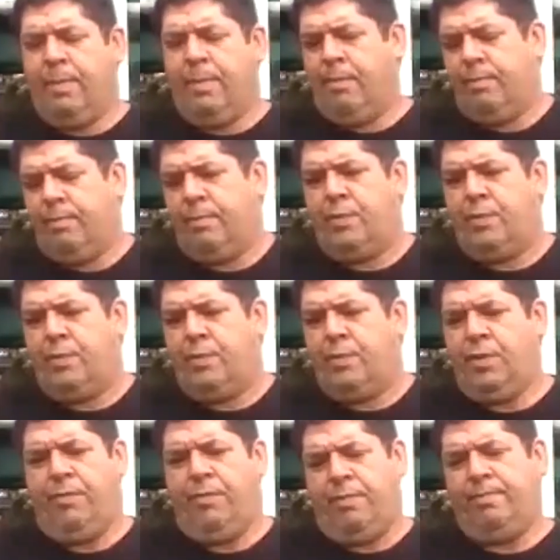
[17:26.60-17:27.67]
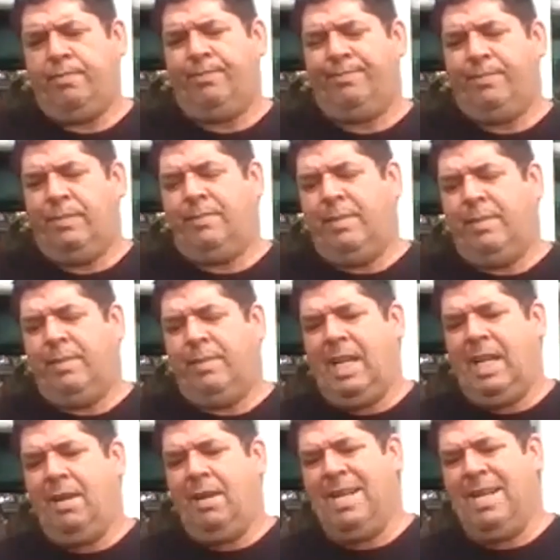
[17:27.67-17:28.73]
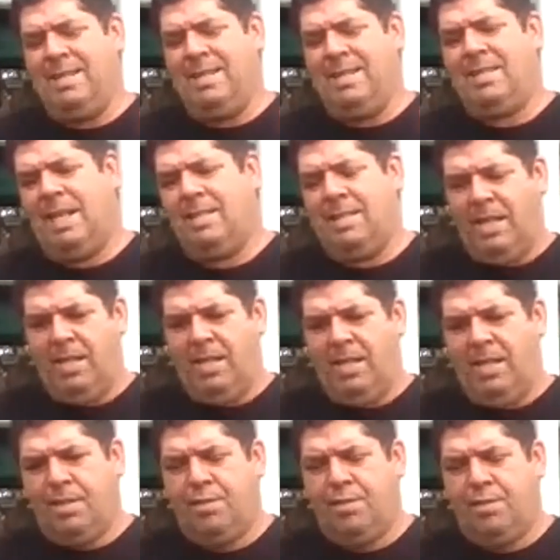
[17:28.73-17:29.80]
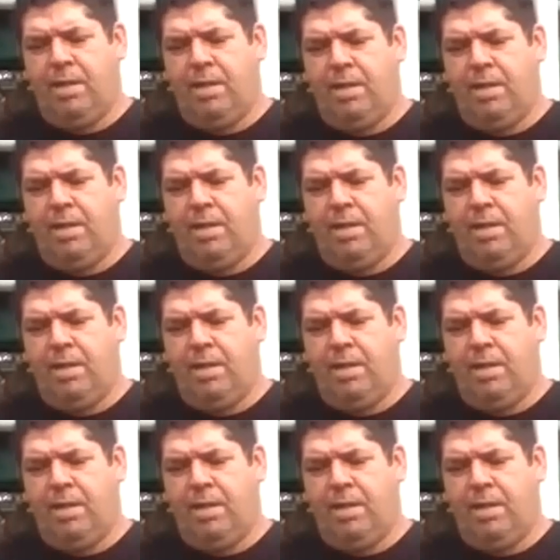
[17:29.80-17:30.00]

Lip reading: sort of in a business sense, industry,